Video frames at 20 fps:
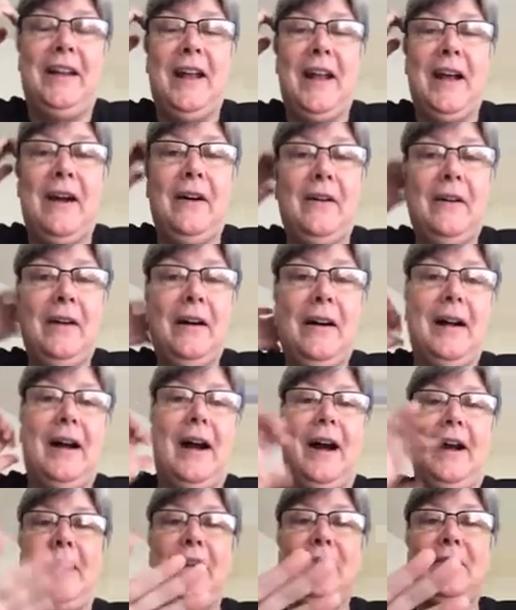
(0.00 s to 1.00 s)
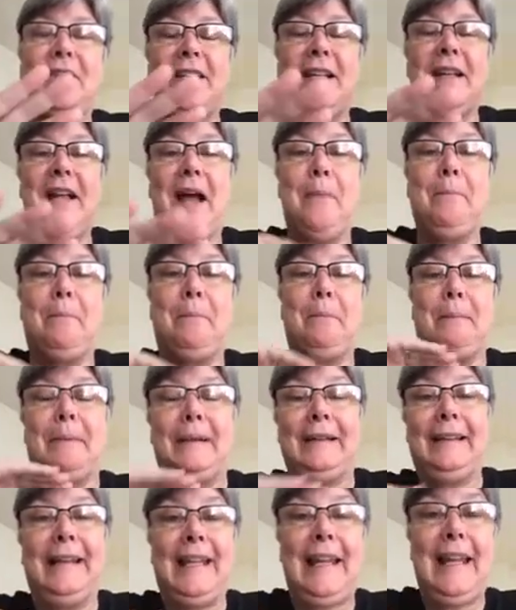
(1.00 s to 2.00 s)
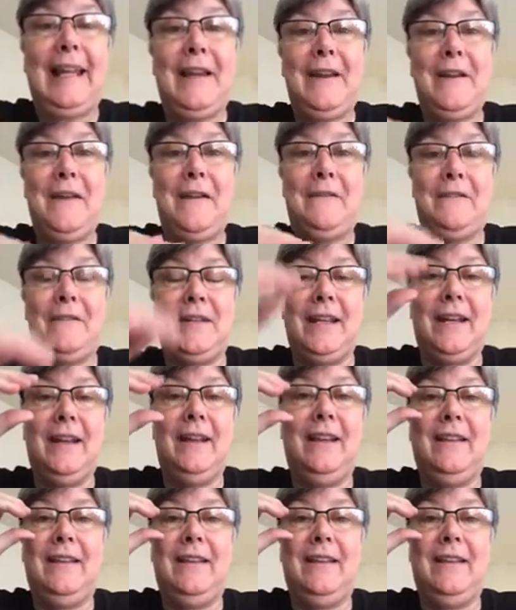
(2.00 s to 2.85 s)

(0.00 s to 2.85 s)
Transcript: Now, I never said I believed